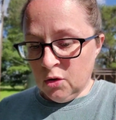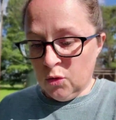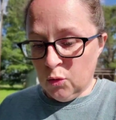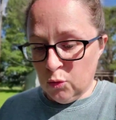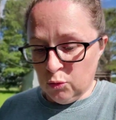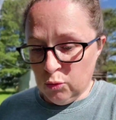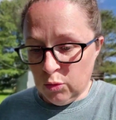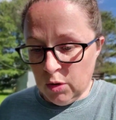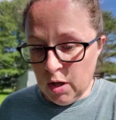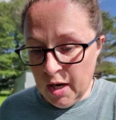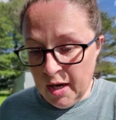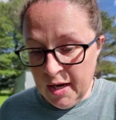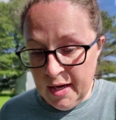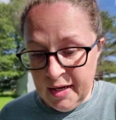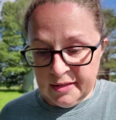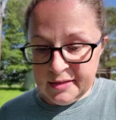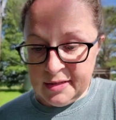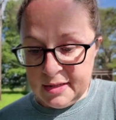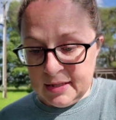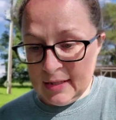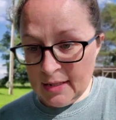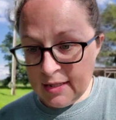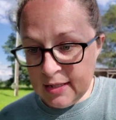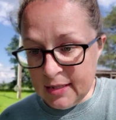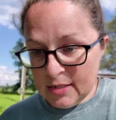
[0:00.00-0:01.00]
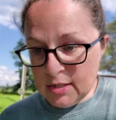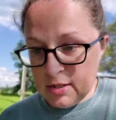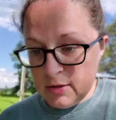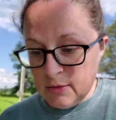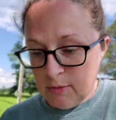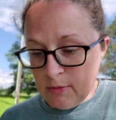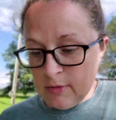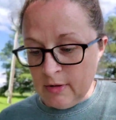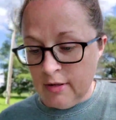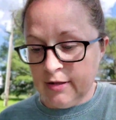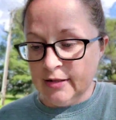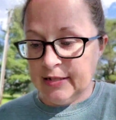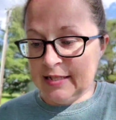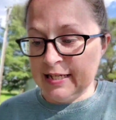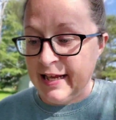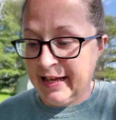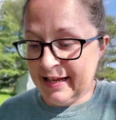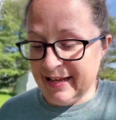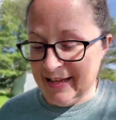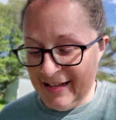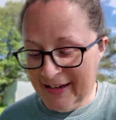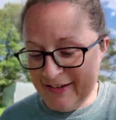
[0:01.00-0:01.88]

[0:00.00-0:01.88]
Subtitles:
rot, I guess you want to say.